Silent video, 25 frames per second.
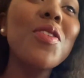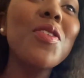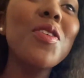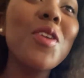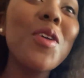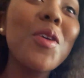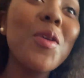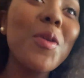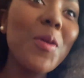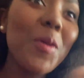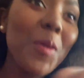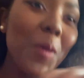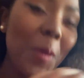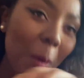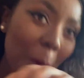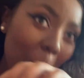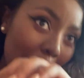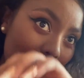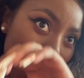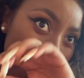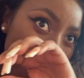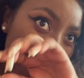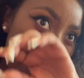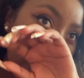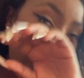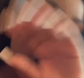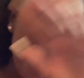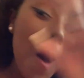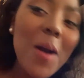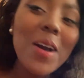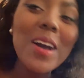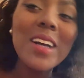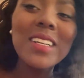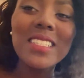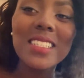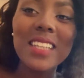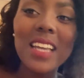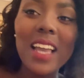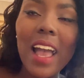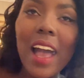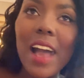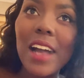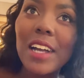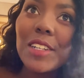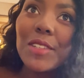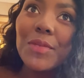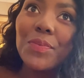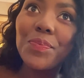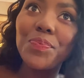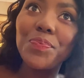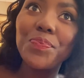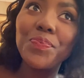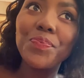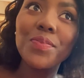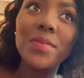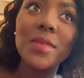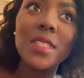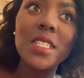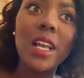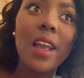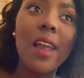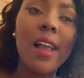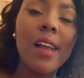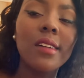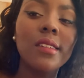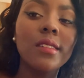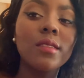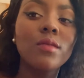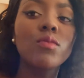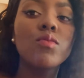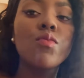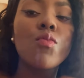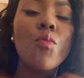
Really? I want to try it with you. Oh, Gonji,